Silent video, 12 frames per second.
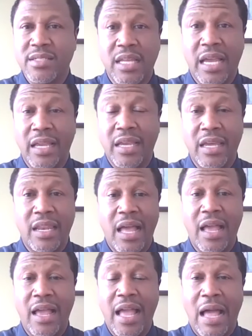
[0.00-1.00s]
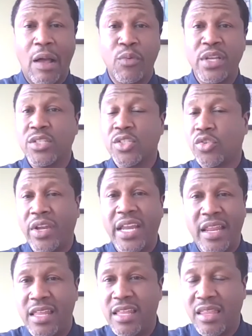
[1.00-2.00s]
Like, and I wouldn't trade
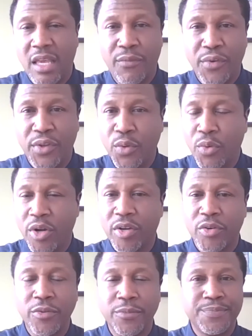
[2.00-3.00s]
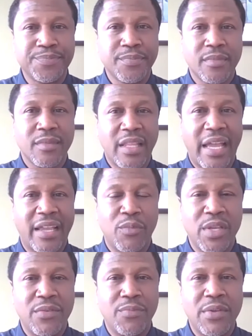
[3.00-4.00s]
anything for the world. Like,
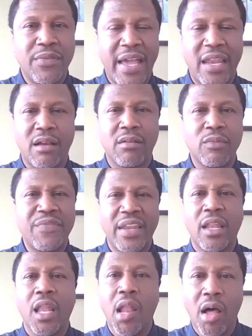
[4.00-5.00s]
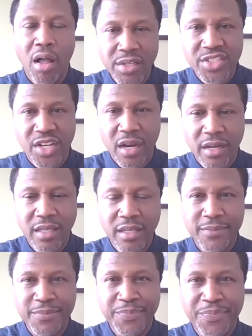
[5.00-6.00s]
we've had a long journey,
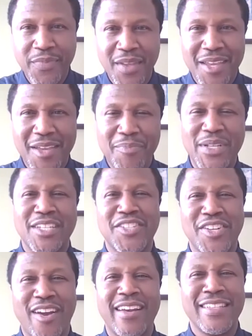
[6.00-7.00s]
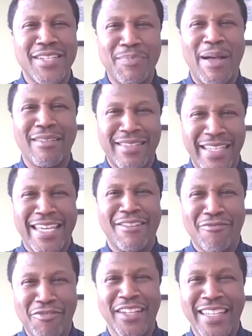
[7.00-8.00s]
but the journey is about to get
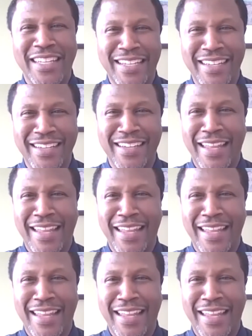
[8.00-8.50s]
really good.